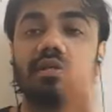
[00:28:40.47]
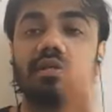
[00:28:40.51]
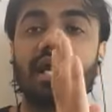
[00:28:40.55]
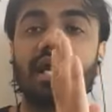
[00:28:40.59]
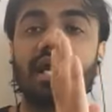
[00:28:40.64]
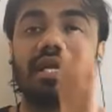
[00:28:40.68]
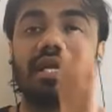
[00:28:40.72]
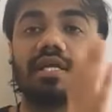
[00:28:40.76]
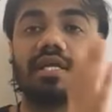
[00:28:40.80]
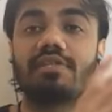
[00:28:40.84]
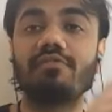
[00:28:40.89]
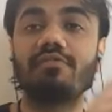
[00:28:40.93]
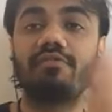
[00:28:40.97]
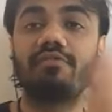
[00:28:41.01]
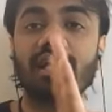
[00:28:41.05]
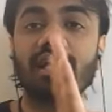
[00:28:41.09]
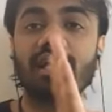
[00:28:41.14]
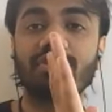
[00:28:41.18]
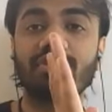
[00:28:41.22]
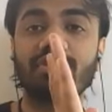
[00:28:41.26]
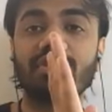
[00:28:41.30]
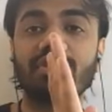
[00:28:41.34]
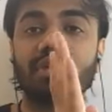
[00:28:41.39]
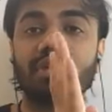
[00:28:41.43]
that is
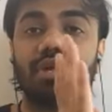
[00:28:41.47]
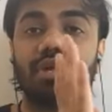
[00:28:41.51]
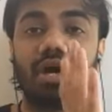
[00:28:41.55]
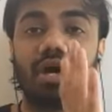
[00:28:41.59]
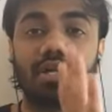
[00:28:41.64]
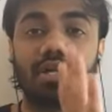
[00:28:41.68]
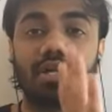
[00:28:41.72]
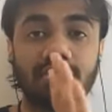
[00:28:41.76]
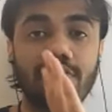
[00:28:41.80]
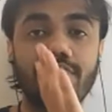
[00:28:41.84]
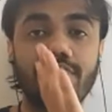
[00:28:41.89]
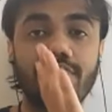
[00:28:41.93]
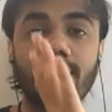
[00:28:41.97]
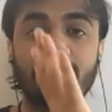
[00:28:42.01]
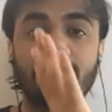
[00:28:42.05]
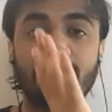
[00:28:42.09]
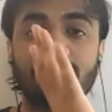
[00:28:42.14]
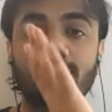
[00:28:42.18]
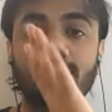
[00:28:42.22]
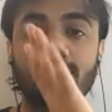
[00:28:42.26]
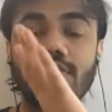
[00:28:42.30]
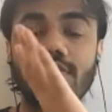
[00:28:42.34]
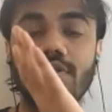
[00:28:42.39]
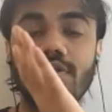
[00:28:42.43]
flexion,
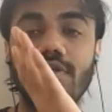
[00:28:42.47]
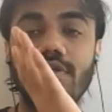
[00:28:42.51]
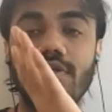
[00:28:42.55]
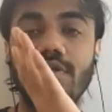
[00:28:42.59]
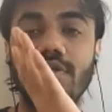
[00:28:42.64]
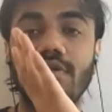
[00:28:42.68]
dorsiflexion.